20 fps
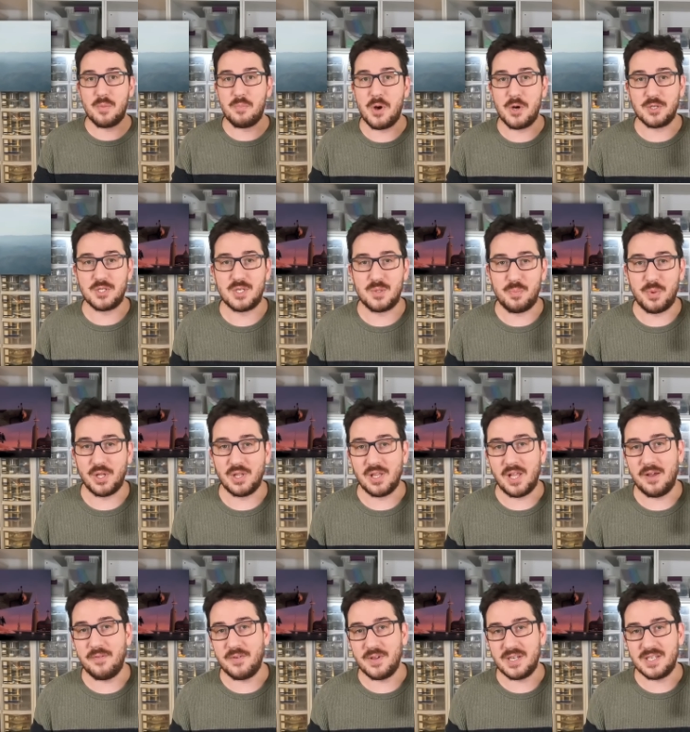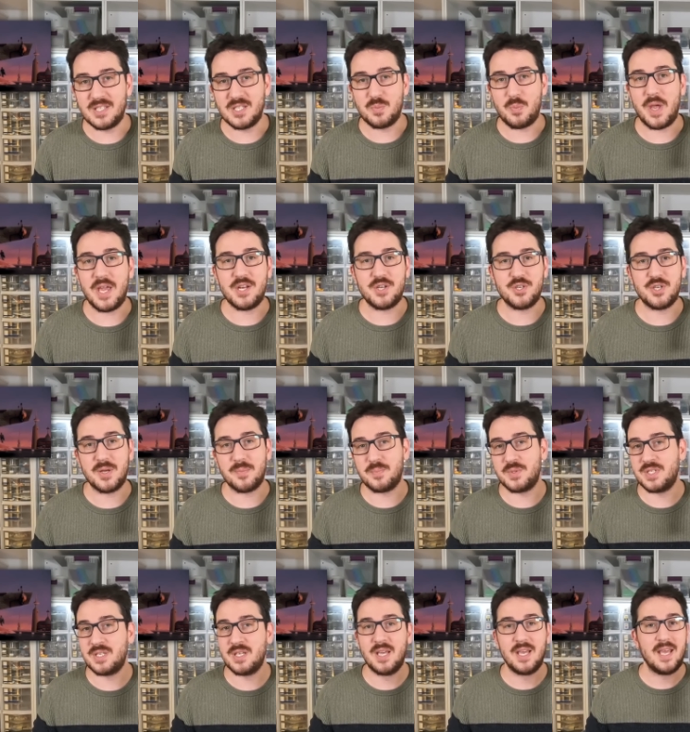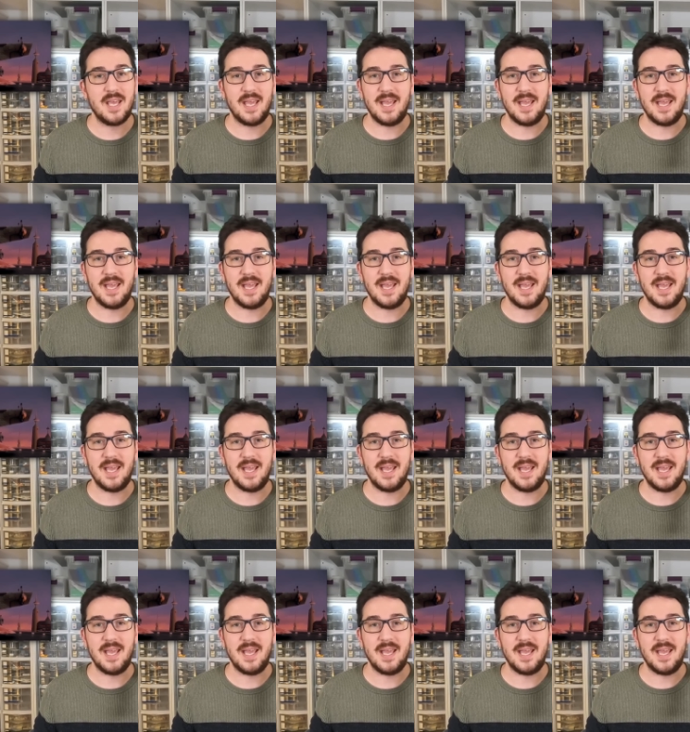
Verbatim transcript: the most beloved spaceships